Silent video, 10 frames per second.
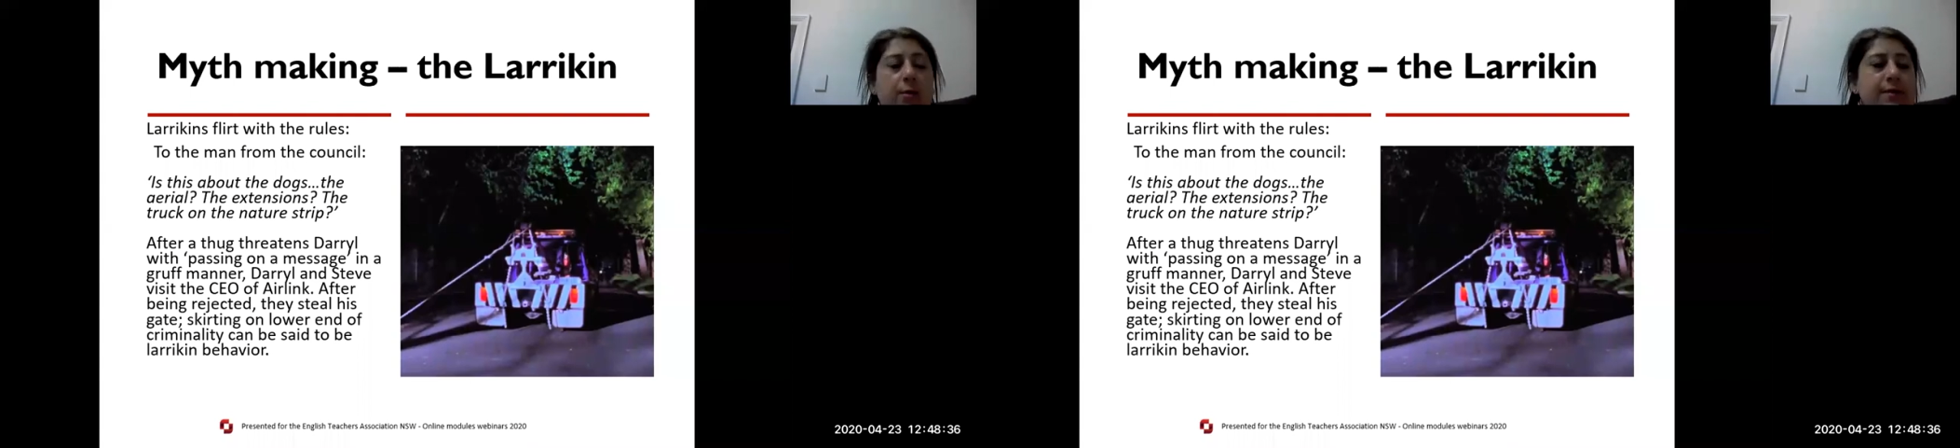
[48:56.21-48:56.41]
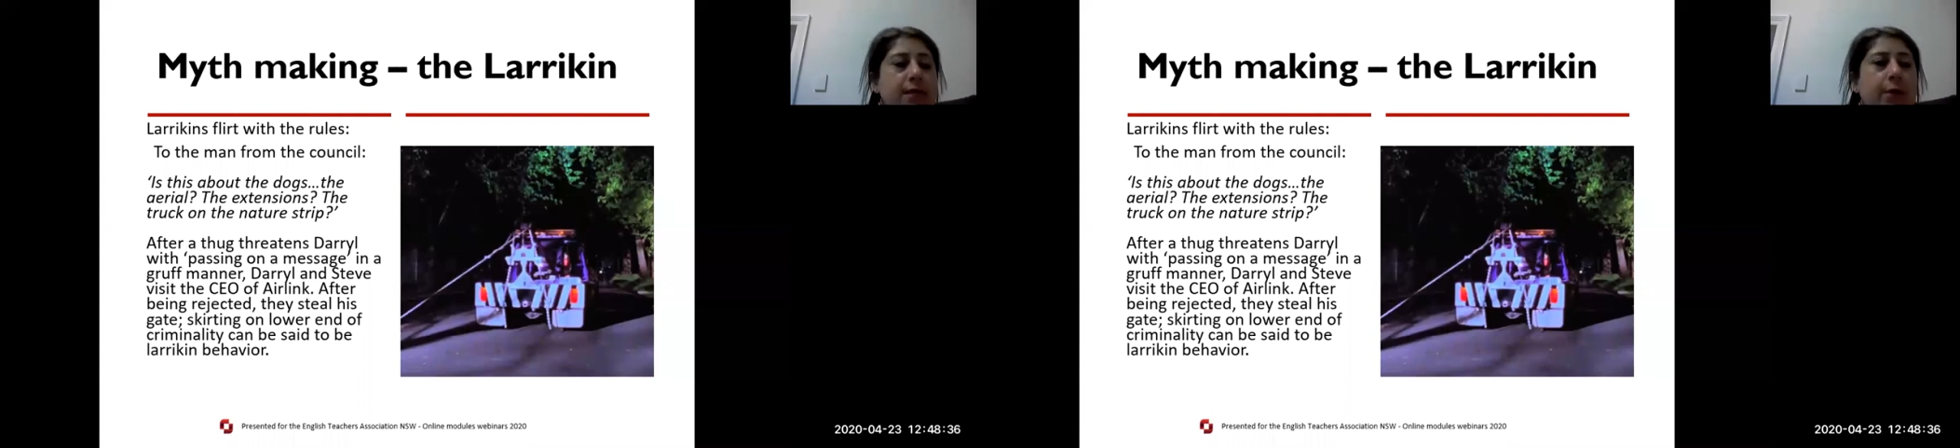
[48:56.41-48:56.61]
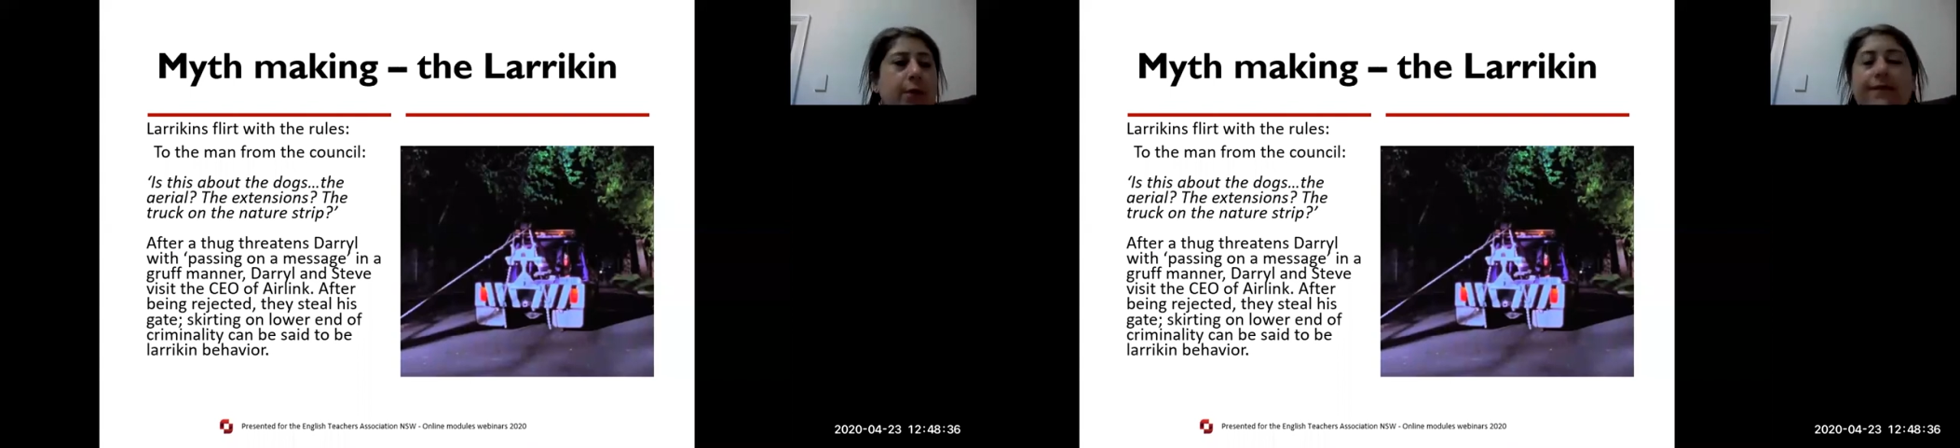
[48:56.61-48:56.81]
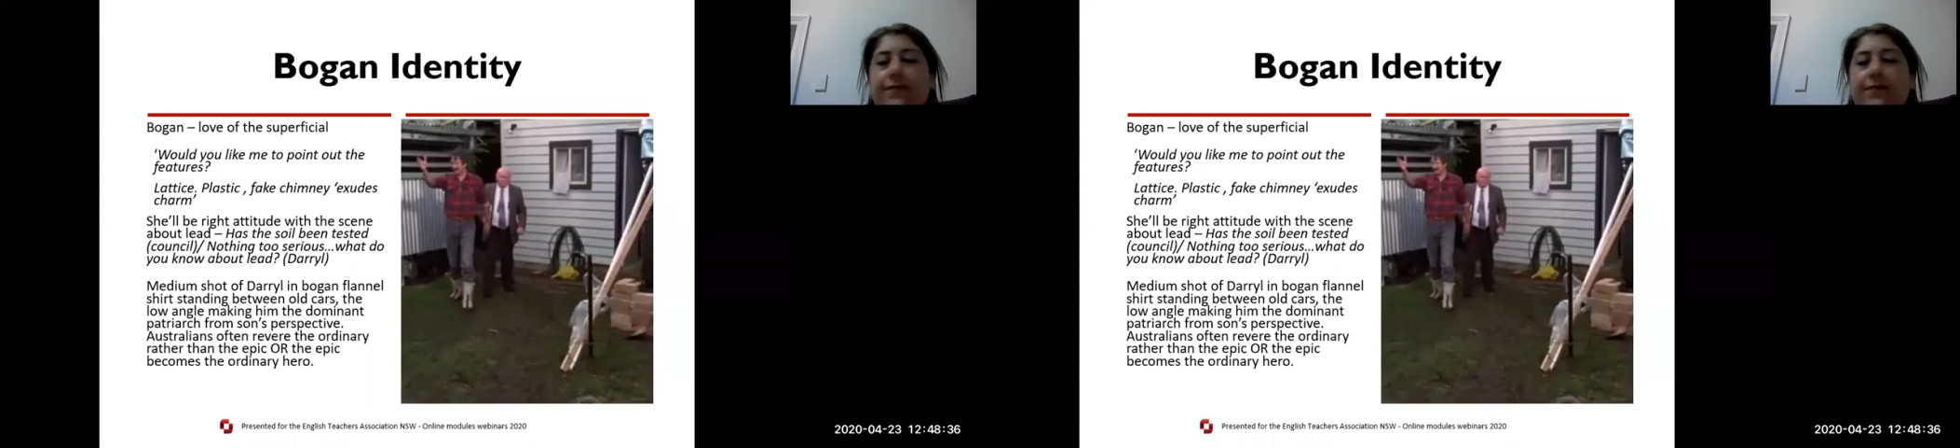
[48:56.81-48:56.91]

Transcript: We also